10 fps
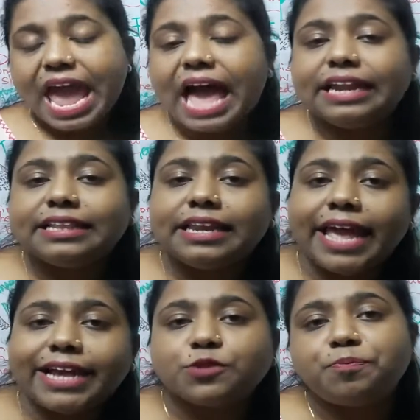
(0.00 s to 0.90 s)
And in the
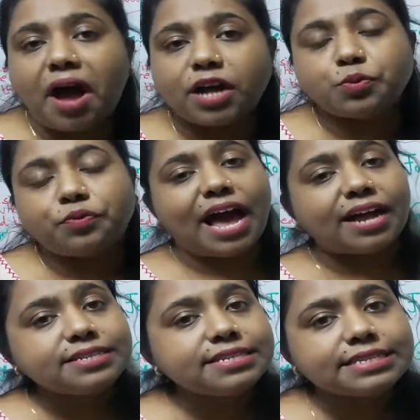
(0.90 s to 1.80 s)
next part, we will
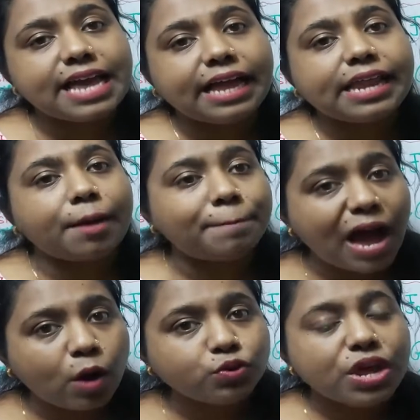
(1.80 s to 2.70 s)
understand
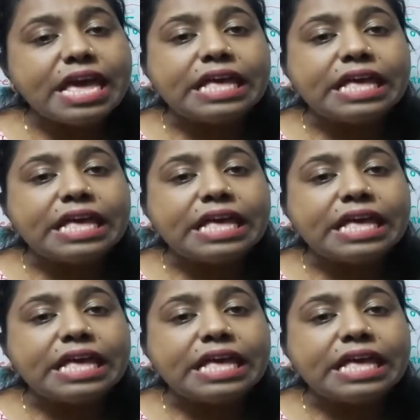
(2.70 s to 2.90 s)
about